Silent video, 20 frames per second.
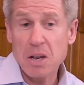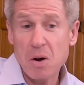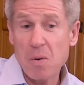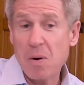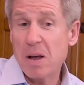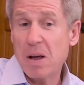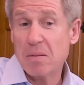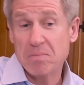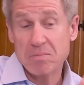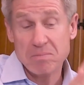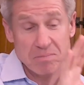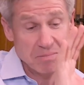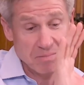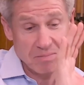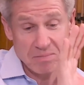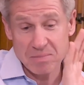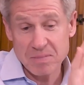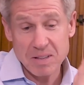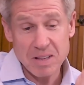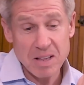and you know what?
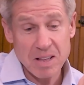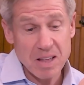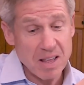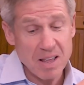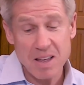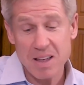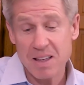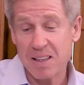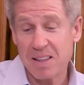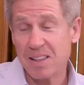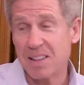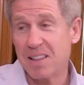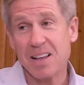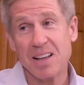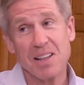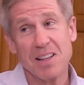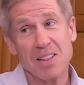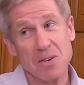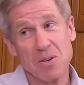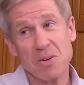
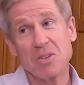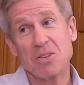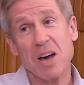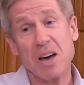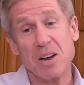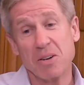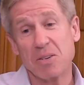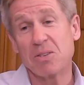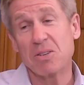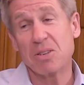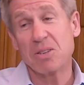They're entitled